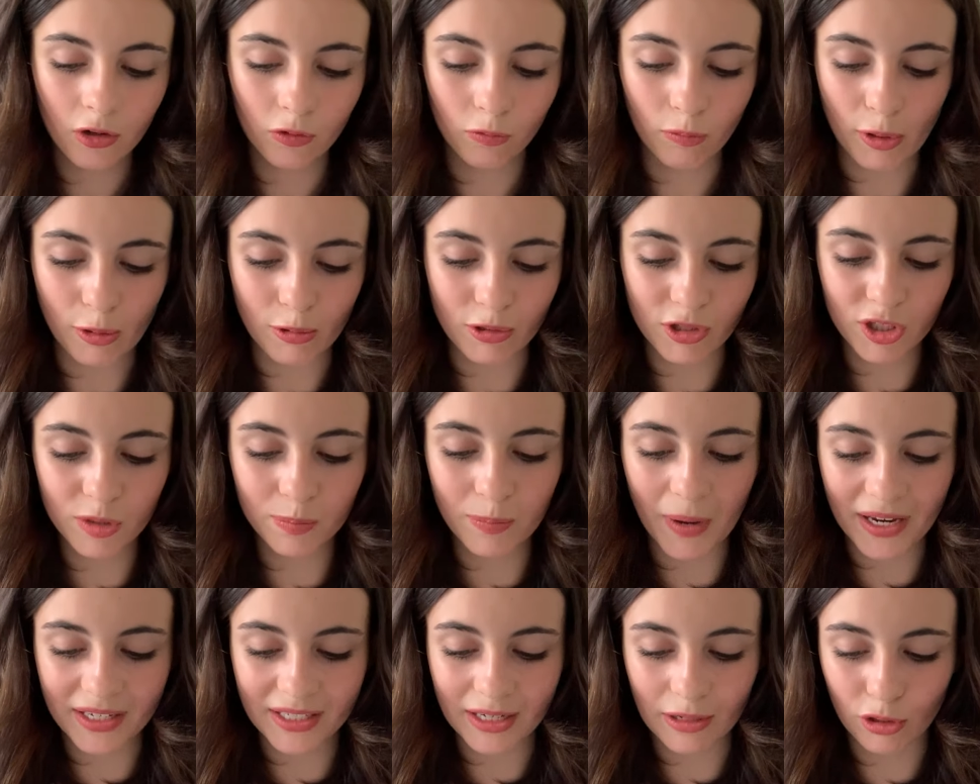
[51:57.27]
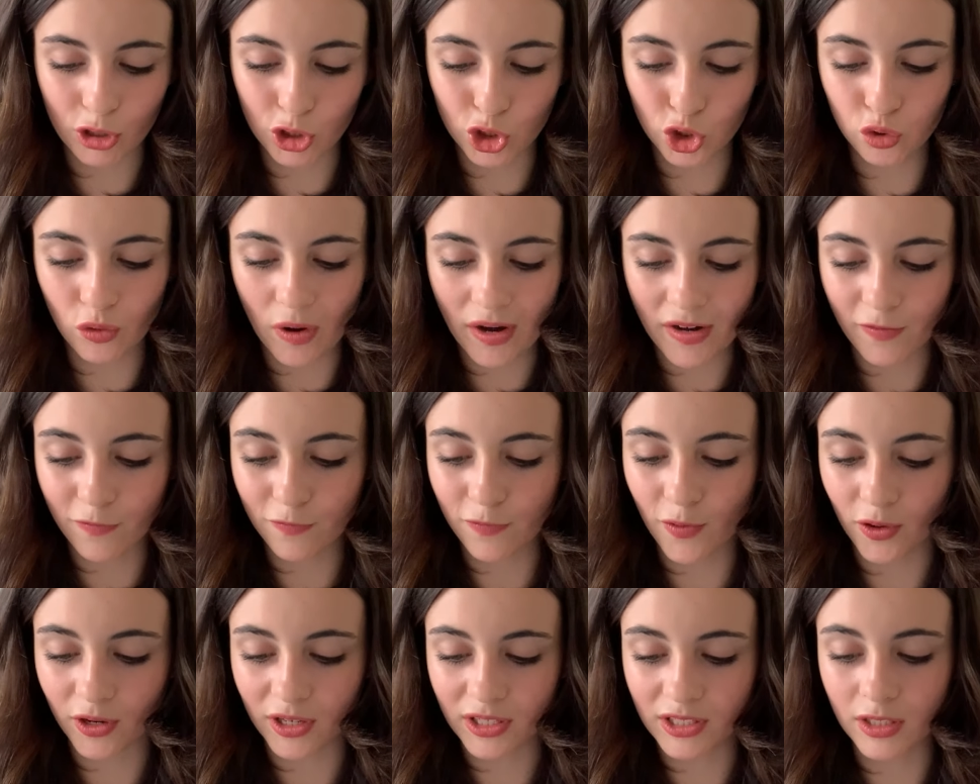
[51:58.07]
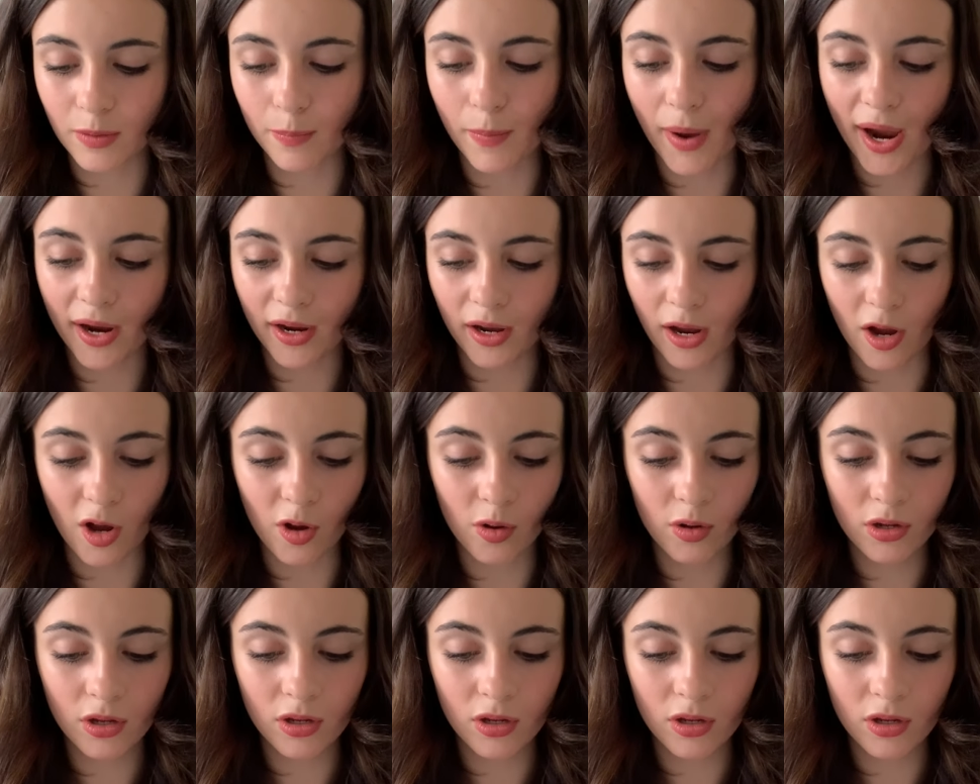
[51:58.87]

Root spat out a shred of fungus tobacco.